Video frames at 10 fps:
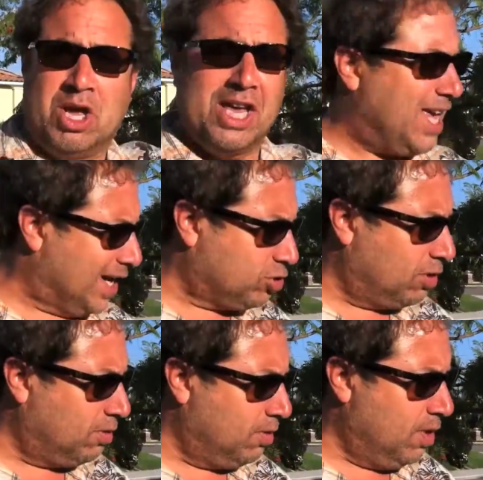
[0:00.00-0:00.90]
catch
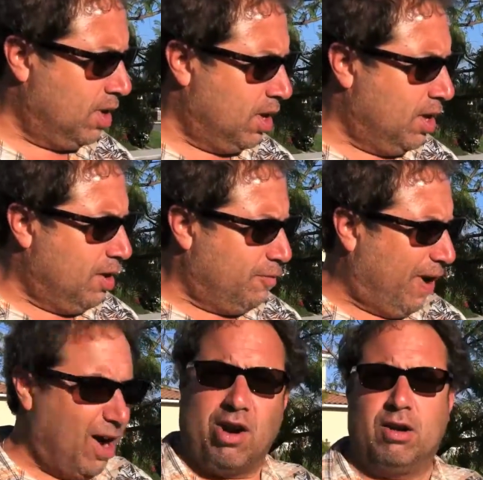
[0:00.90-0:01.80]
on
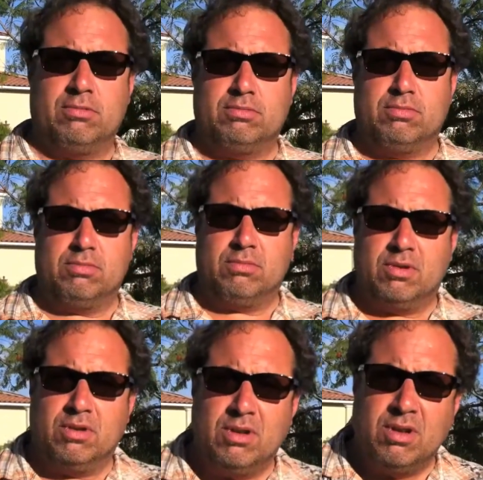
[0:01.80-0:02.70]
fire and
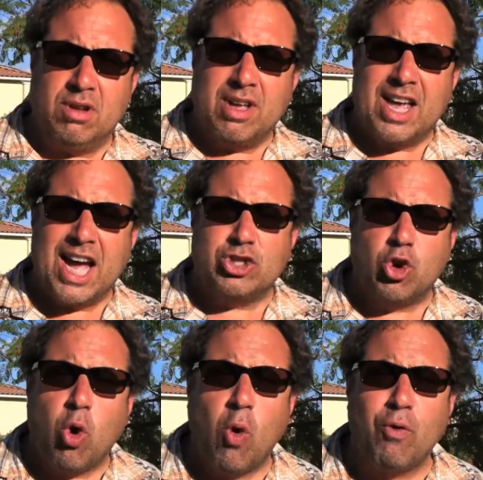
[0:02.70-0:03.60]
catch your
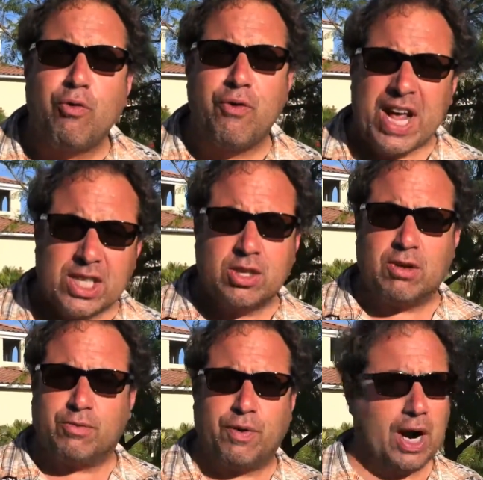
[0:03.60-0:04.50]
whole face on
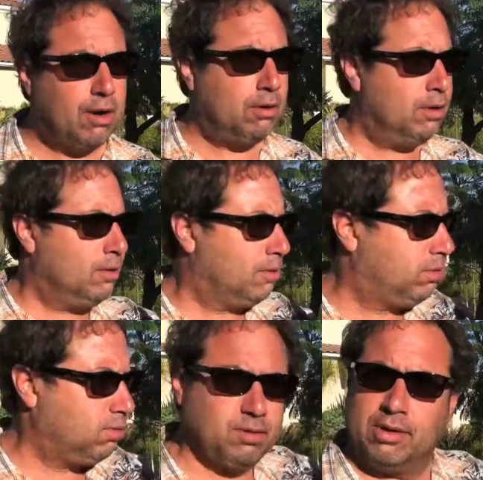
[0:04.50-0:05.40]
fire.
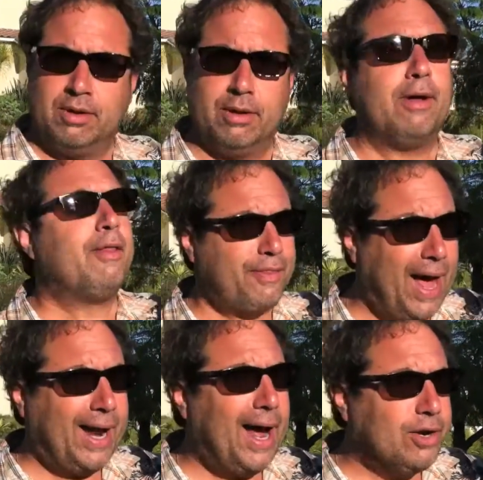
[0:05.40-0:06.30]

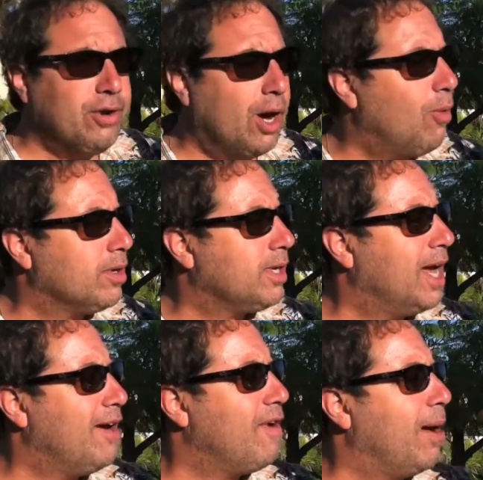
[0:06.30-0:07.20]
That I do not want to
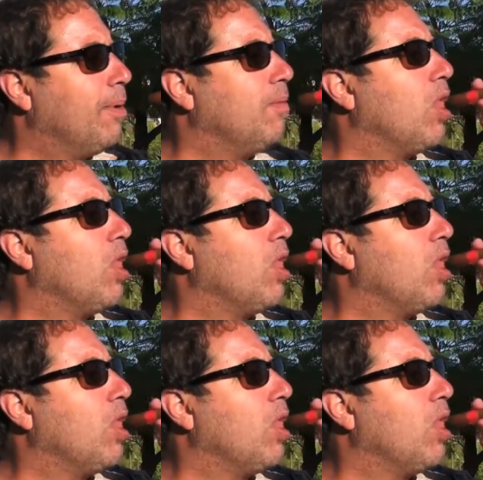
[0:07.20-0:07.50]
have happen.